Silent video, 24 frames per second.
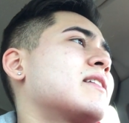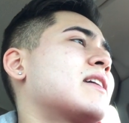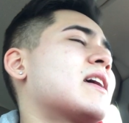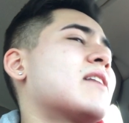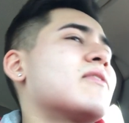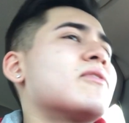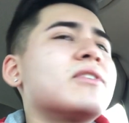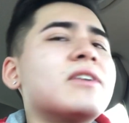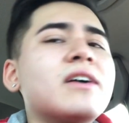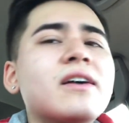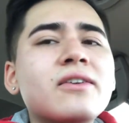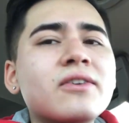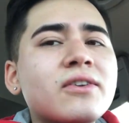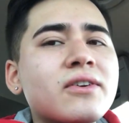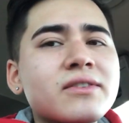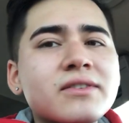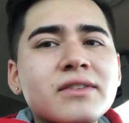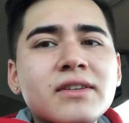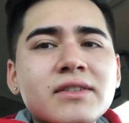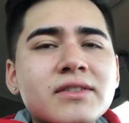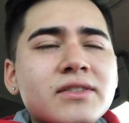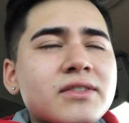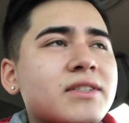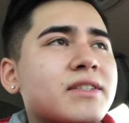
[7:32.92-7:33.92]
Heaven on earth
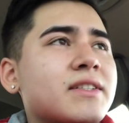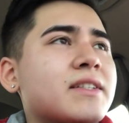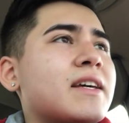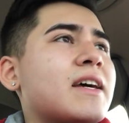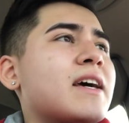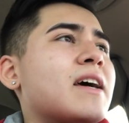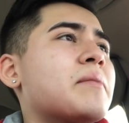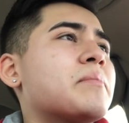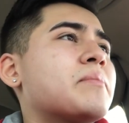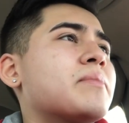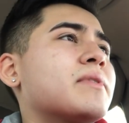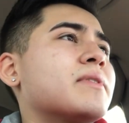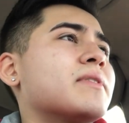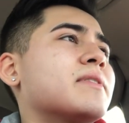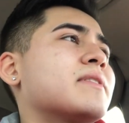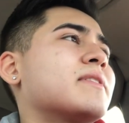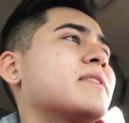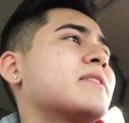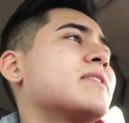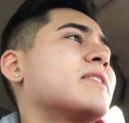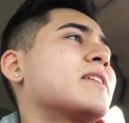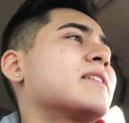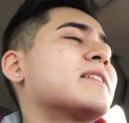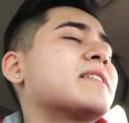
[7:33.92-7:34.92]
doesn't just happen.
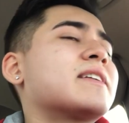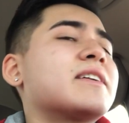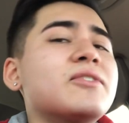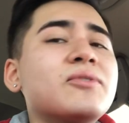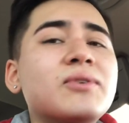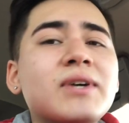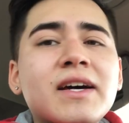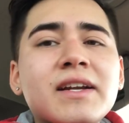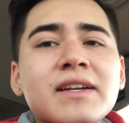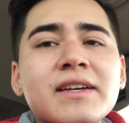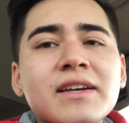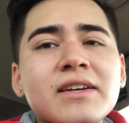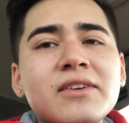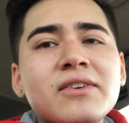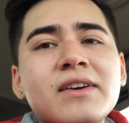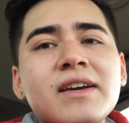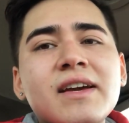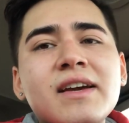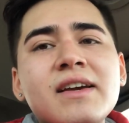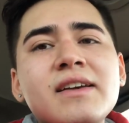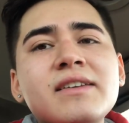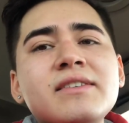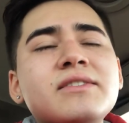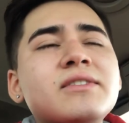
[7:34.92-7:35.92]
You gotta get your
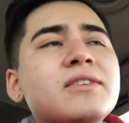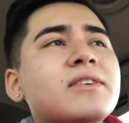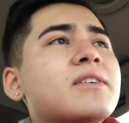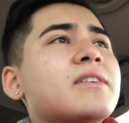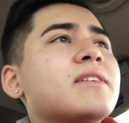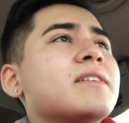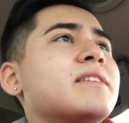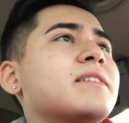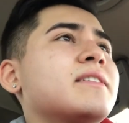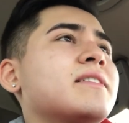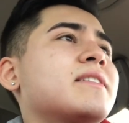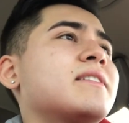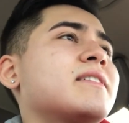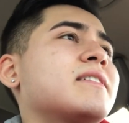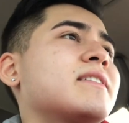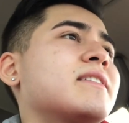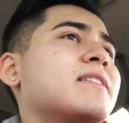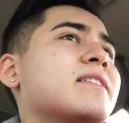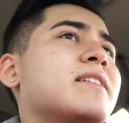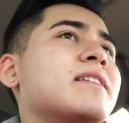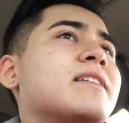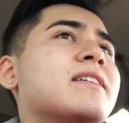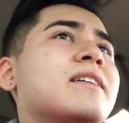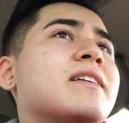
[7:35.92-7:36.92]
hands dirty.
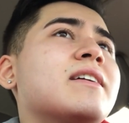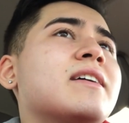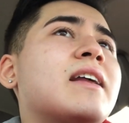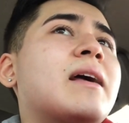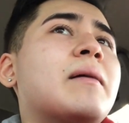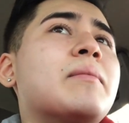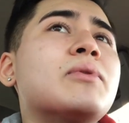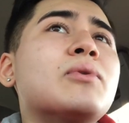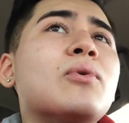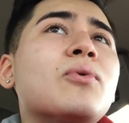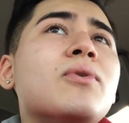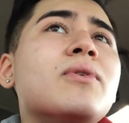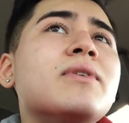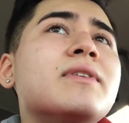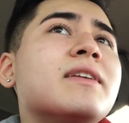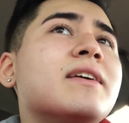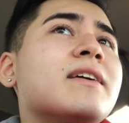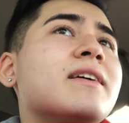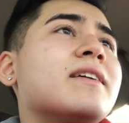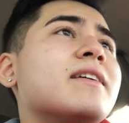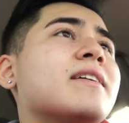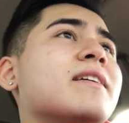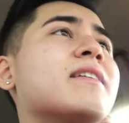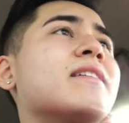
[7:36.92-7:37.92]
And I'm doing
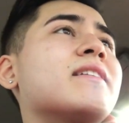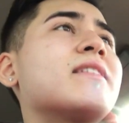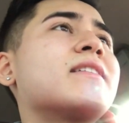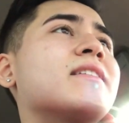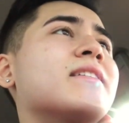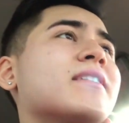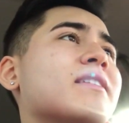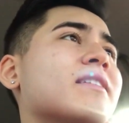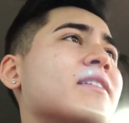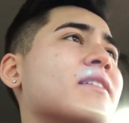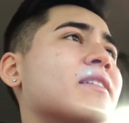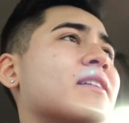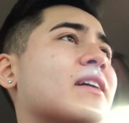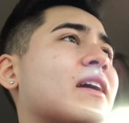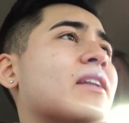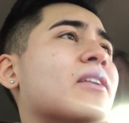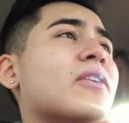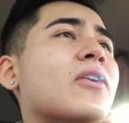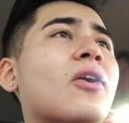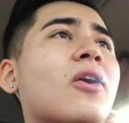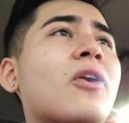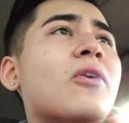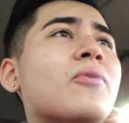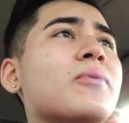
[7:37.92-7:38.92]
that. I
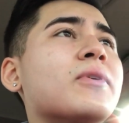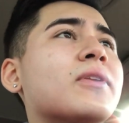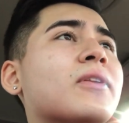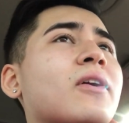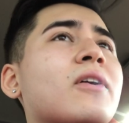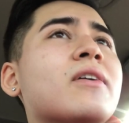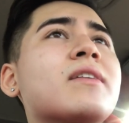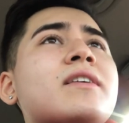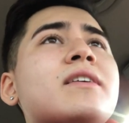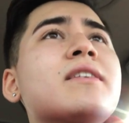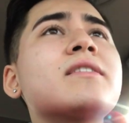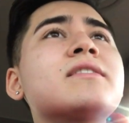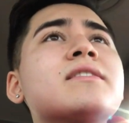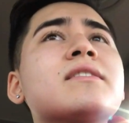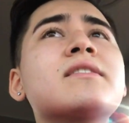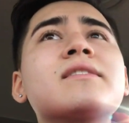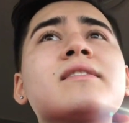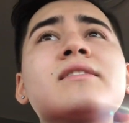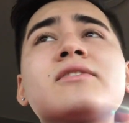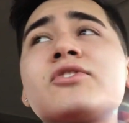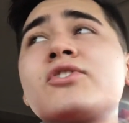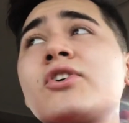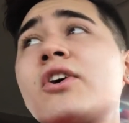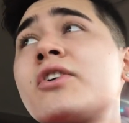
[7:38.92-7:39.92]
know with all this
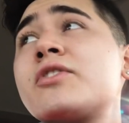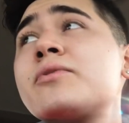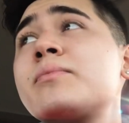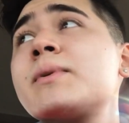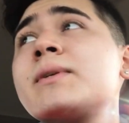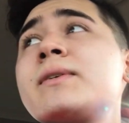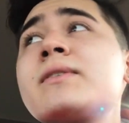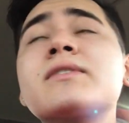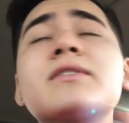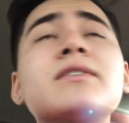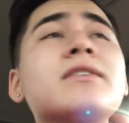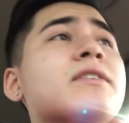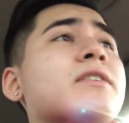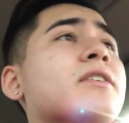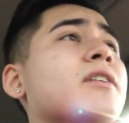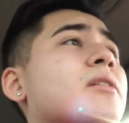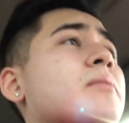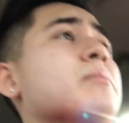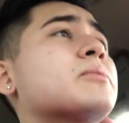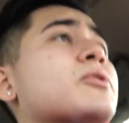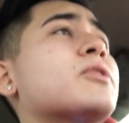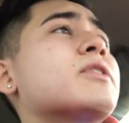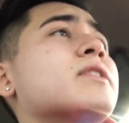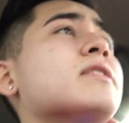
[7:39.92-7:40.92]
judgment is gonna
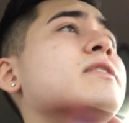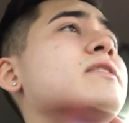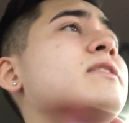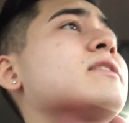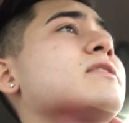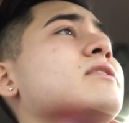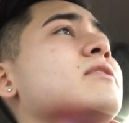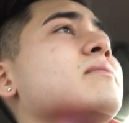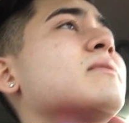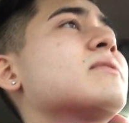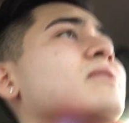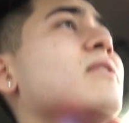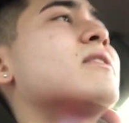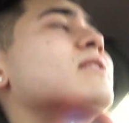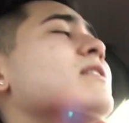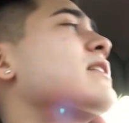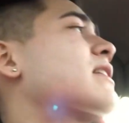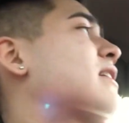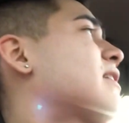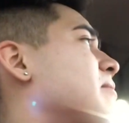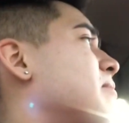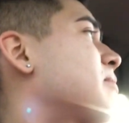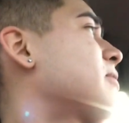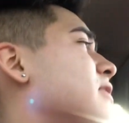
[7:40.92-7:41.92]
come criticism and all
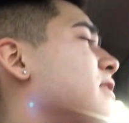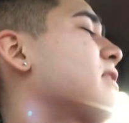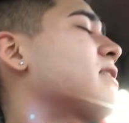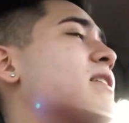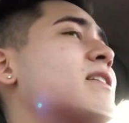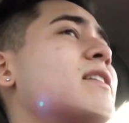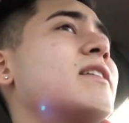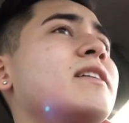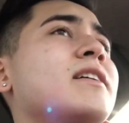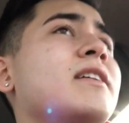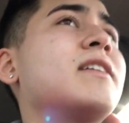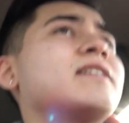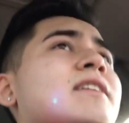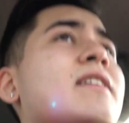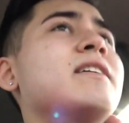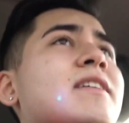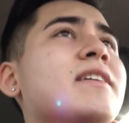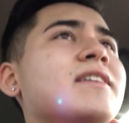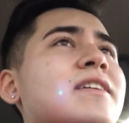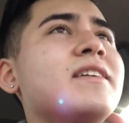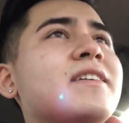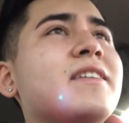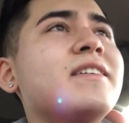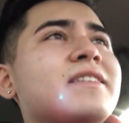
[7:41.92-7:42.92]
that, but
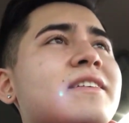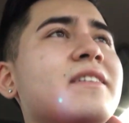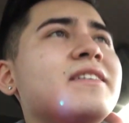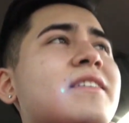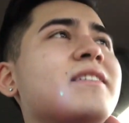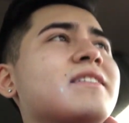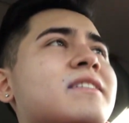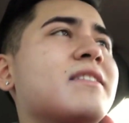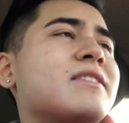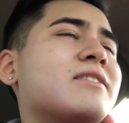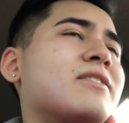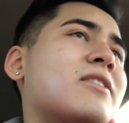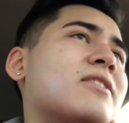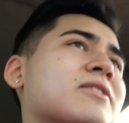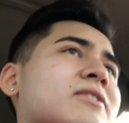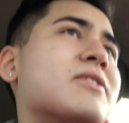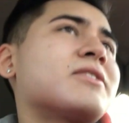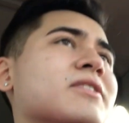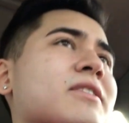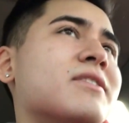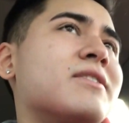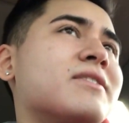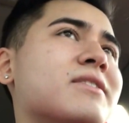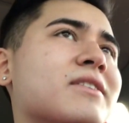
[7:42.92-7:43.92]
it's all
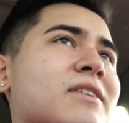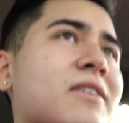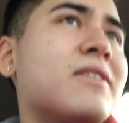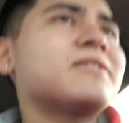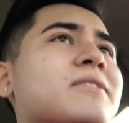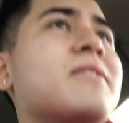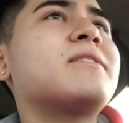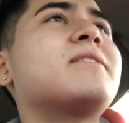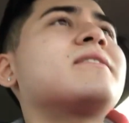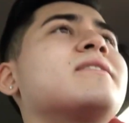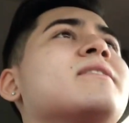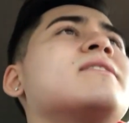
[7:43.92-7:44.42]
good, you know?